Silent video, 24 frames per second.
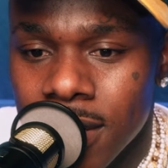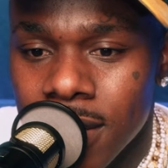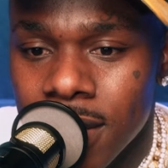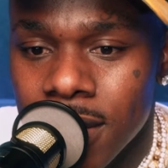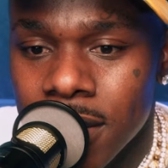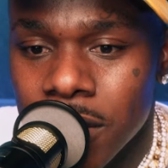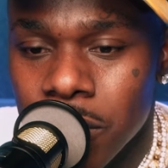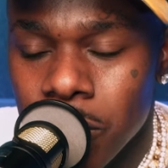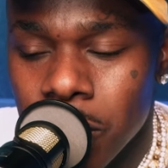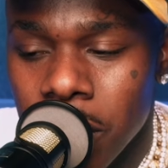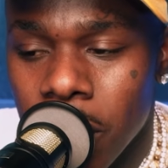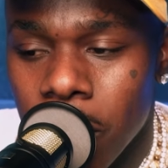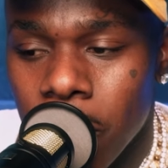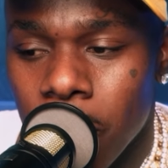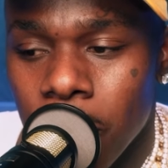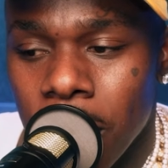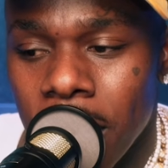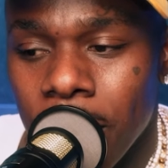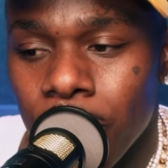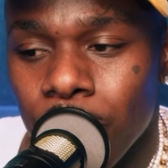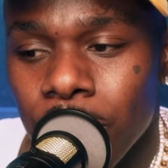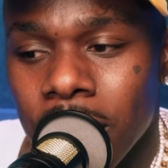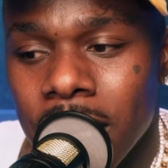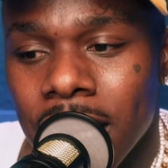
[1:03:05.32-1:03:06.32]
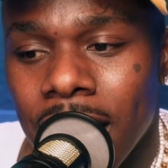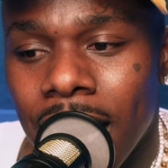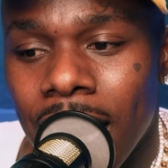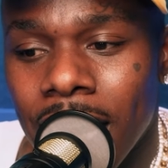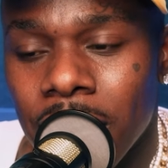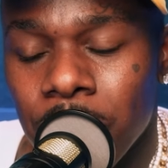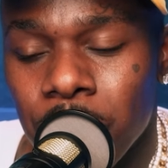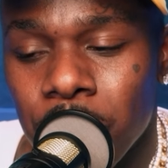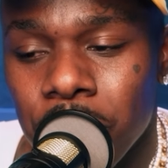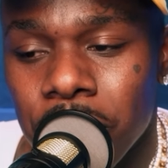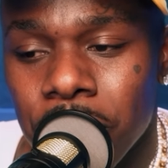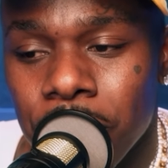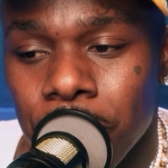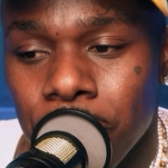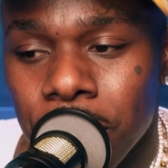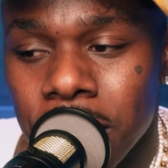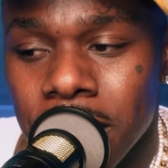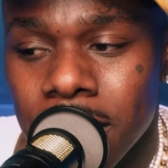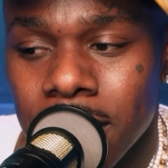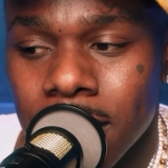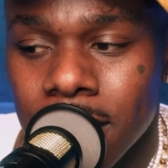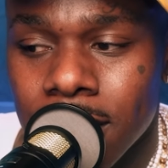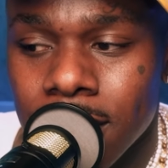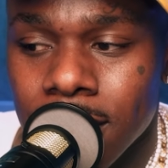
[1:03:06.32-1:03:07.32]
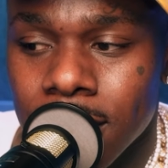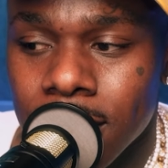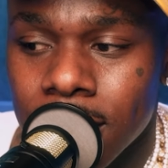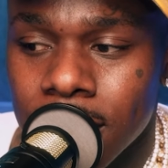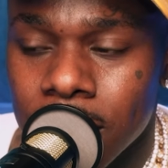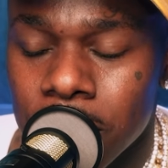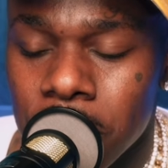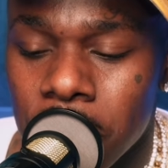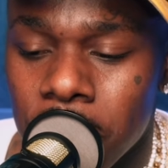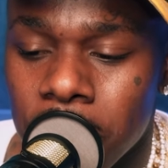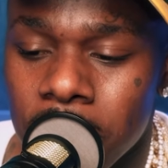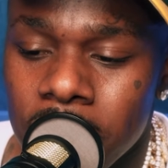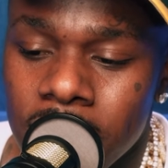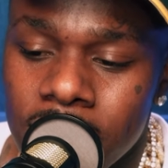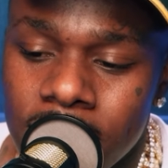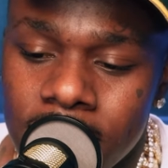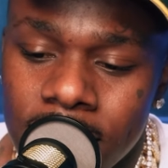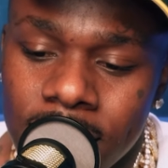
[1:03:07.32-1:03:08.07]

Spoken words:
you know, and really Hollywood freak, you know.